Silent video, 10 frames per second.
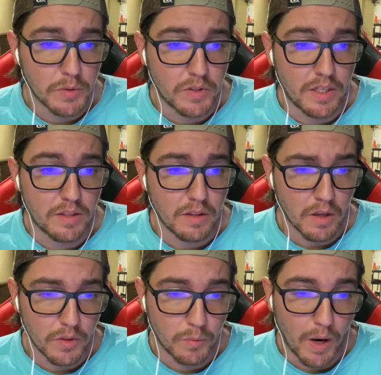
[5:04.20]
who think
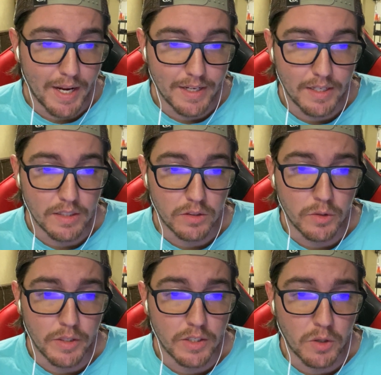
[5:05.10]
the rioting and
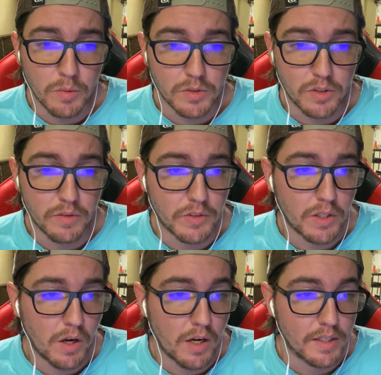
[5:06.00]
looting don't serve the
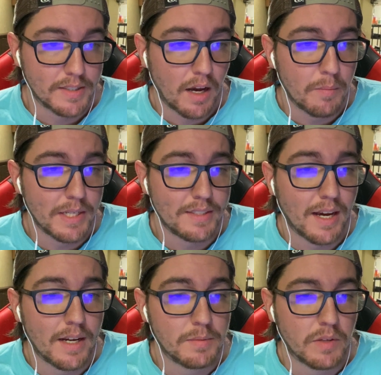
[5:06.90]
cause. How many
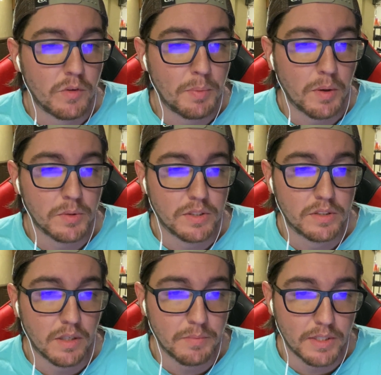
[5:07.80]
times have you posted
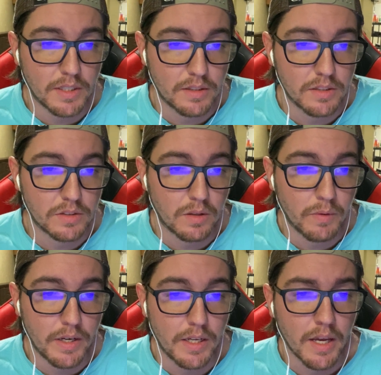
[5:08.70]
something like this
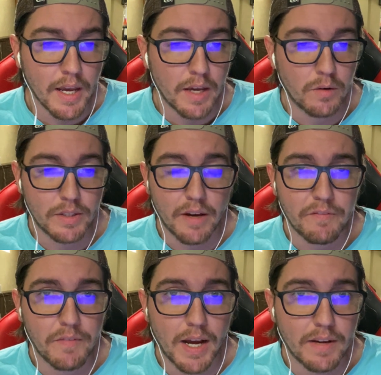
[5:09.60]
already and only got
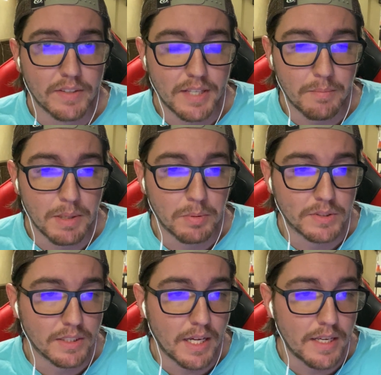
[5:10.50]
5 to 10 people
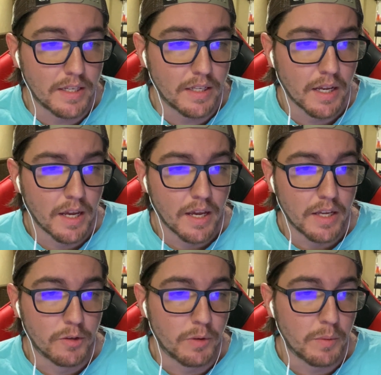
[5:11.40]
to like it
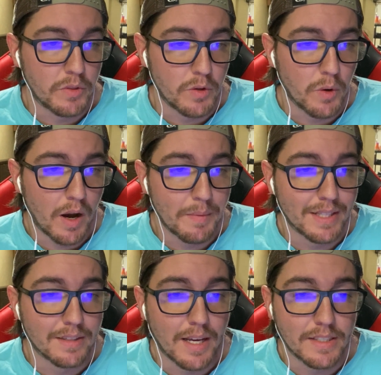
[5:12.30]
and agree with you? How
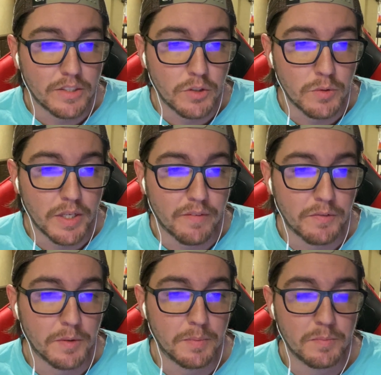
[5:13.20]
many likes did you get
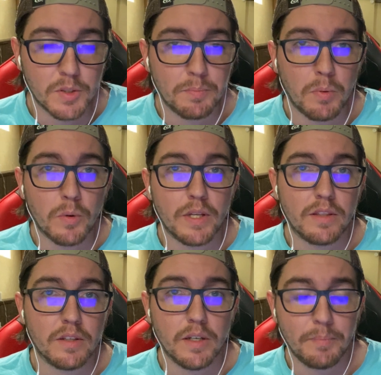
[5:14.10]
for
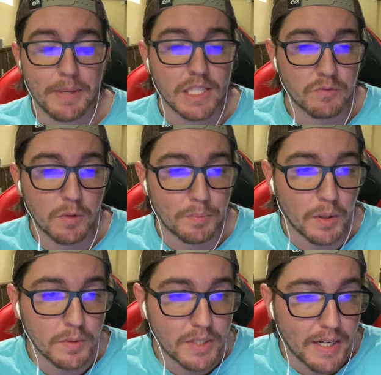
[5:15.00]
supporting the peaceful
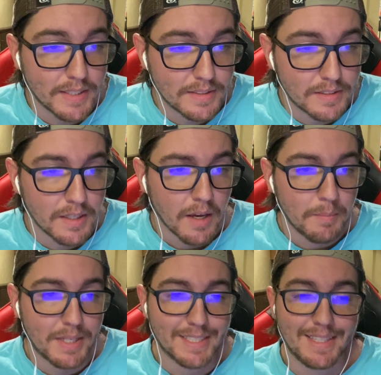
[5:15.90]
protests?
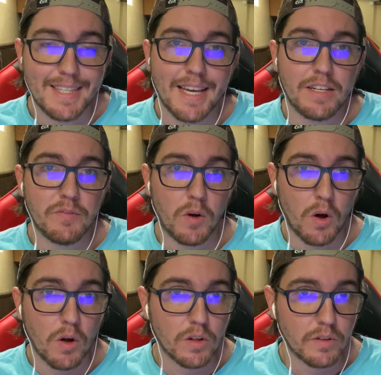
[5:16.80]
Because at the end of
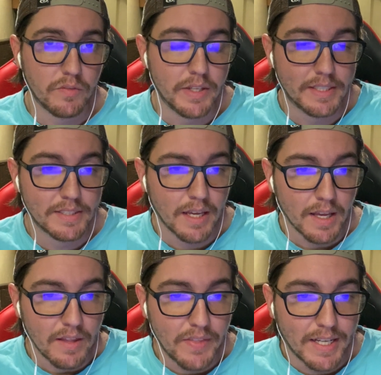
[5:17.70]
all of this,
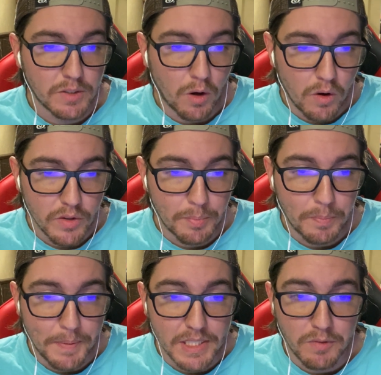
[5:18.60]
that's all the
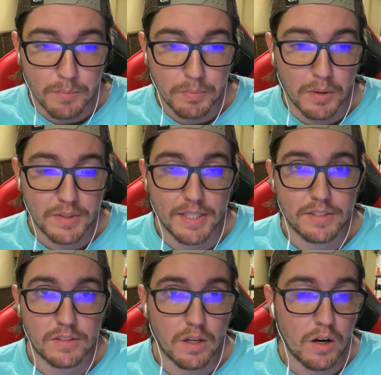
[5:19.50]
peaceful
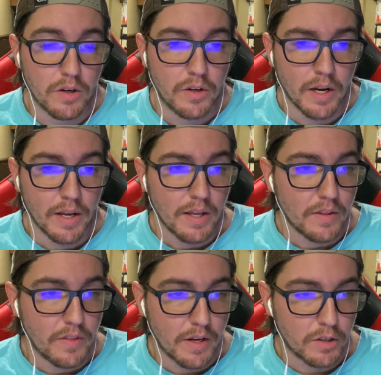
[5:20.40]
protests are.
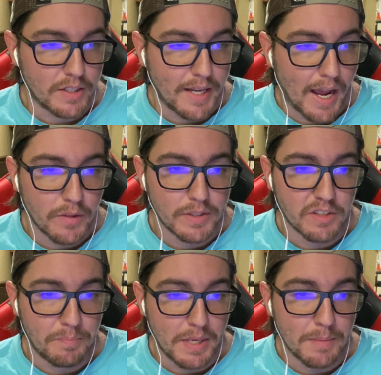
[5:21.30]
They are gatherings
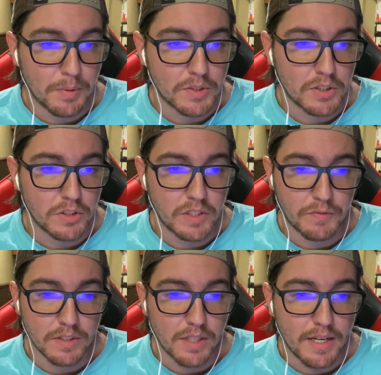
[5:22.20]
of people searching
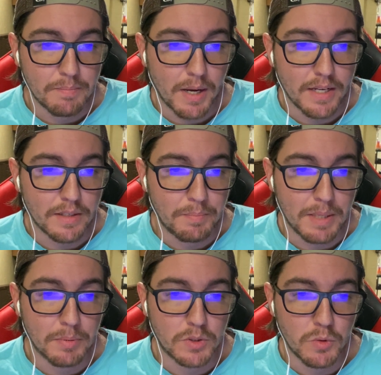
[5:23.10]
for like-minded
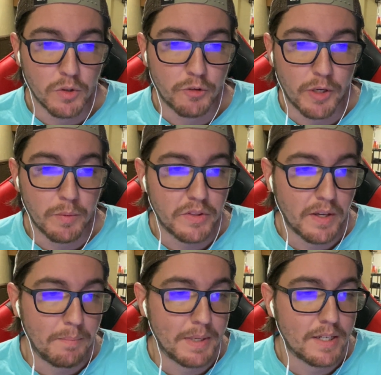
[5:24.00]
people to agree with
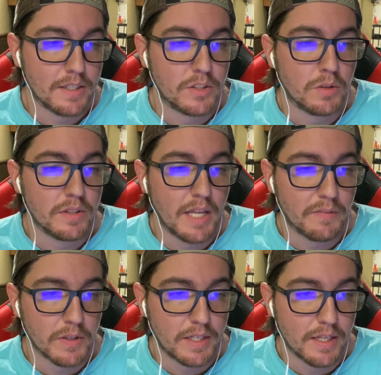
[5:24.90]
them, because you'll
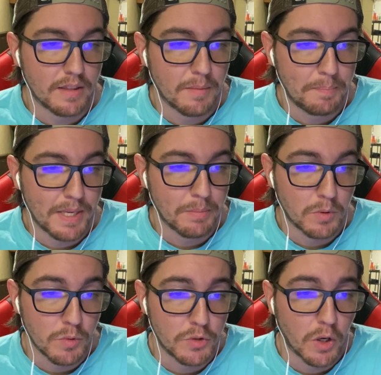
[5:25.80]
never get the people
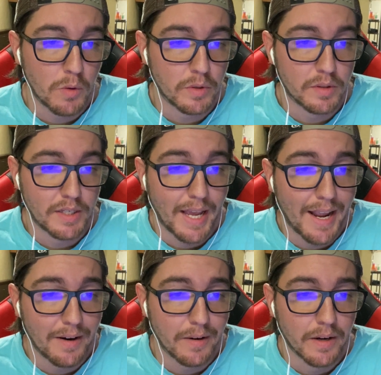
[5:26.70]
who don't
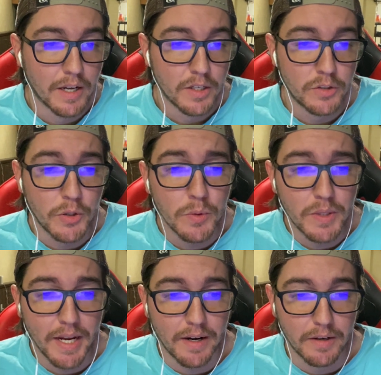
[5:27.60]
care to
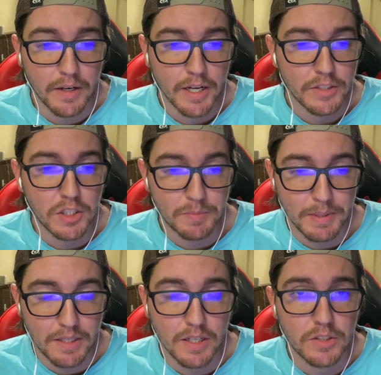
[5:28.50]
care just
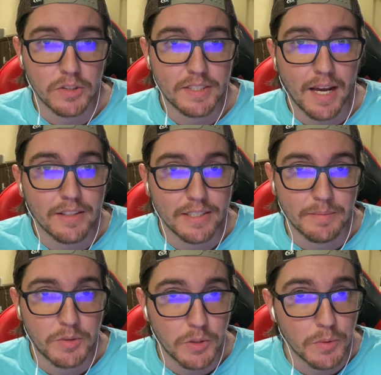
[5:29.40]
because you're telling
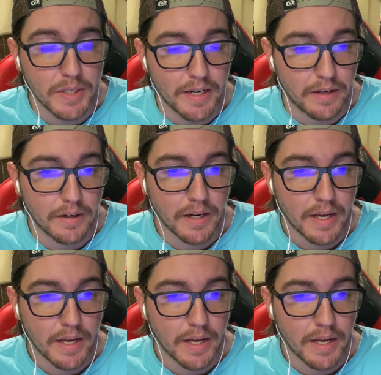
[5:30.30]
them to care.